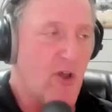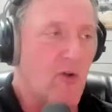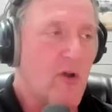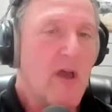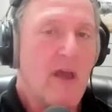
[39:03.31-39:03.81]

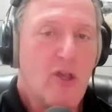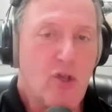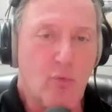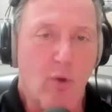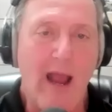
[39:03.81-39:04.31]
So
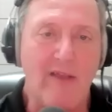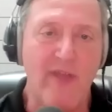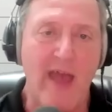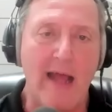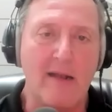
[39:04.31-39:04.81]
you're
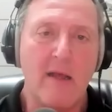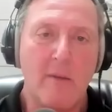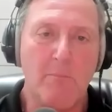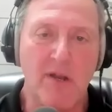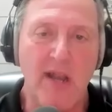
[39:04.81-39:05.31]
right, that
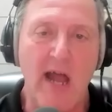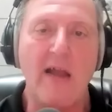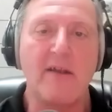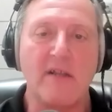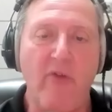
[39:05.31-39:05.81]

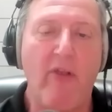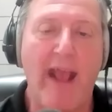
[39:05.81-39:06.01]
monotonous